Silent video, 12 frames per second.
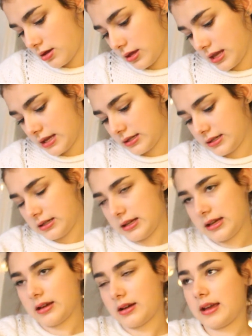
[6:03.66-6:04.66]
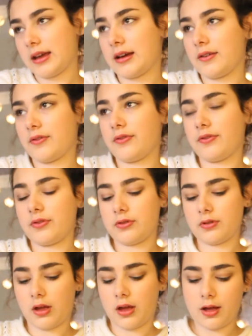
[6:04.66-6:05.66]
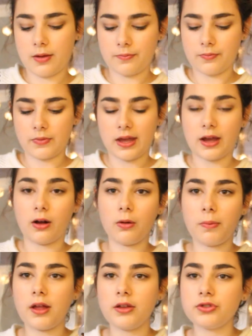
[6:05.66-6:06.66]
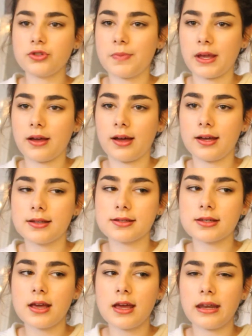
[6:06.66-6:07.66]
Next in here I have a hole punch, because